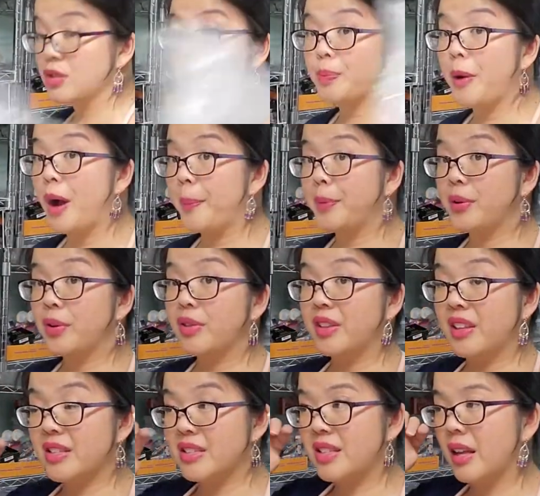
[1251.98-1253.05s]
are popular.
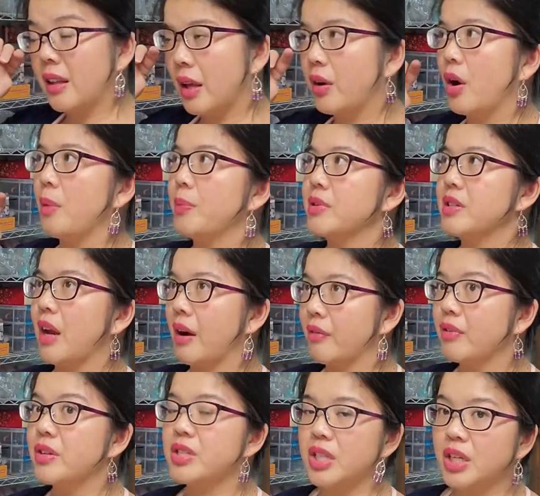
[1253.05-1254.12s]
These sell out almost
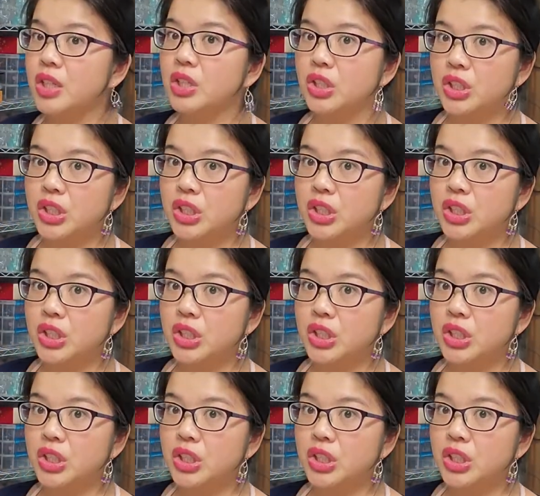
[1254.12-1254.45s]
every single